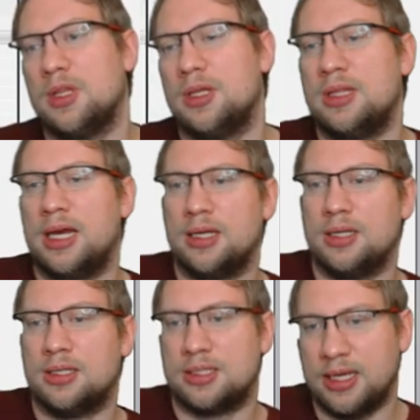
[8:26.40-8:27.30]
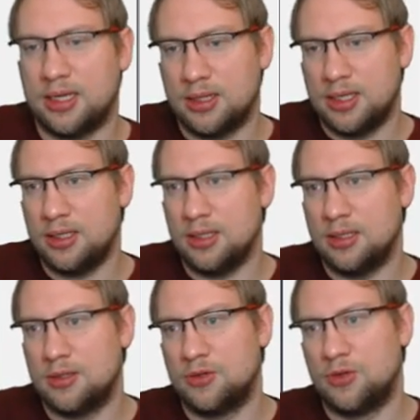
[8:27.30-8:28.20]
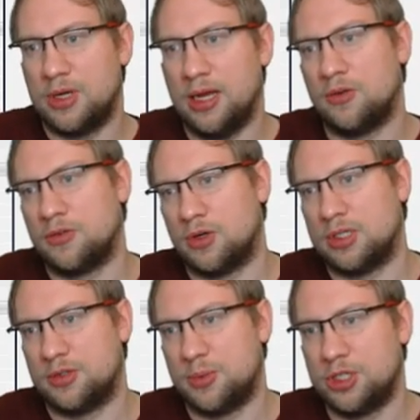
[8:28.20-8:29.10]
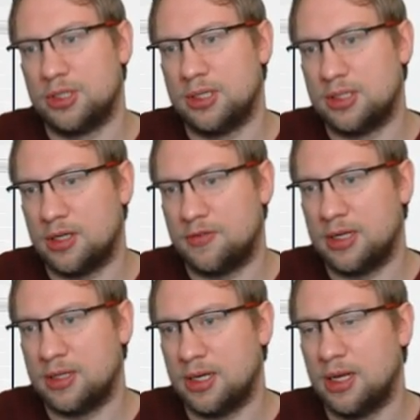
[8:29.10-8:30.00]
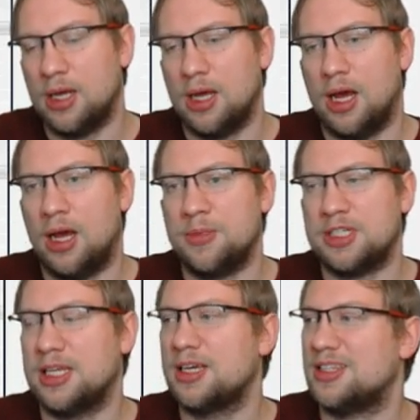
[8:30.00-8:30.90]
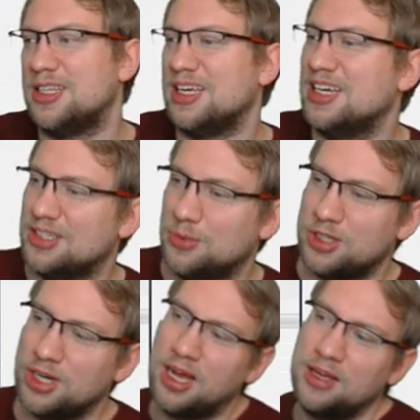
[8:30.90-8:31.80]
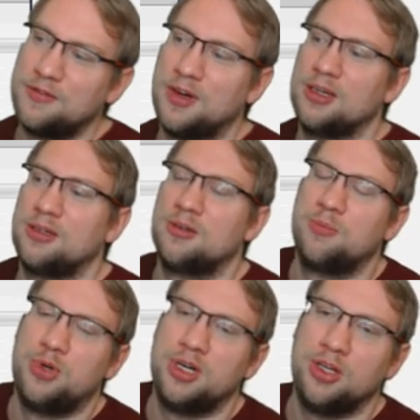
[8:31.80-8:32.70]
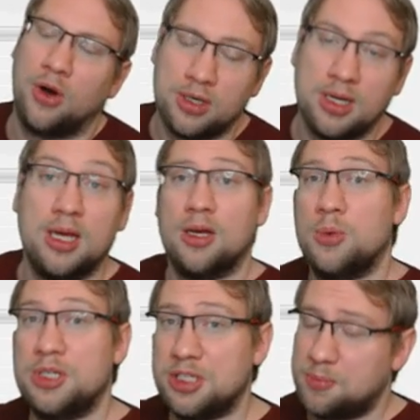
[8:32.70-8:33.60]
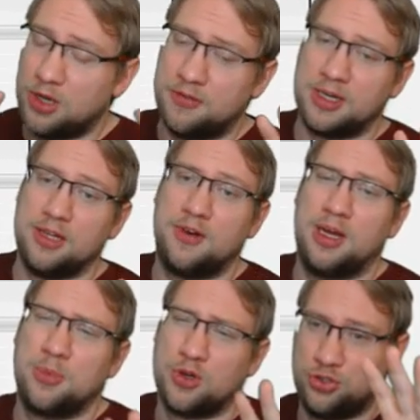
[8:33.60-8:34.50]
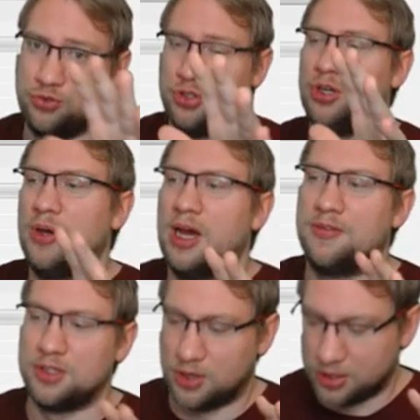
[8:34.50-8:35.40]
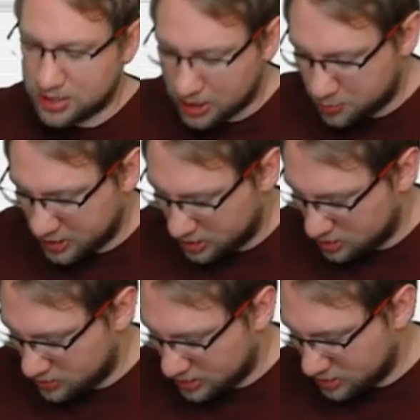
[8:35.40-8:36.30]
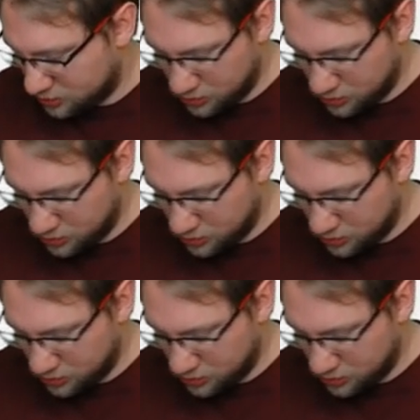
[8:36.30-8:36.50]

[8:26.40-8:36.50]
Then the second thing, you can of course have switches and stuff like that. The second thing is, which I find pretty odd, which is perfectly fine because usually you have this on a touch panel, right? You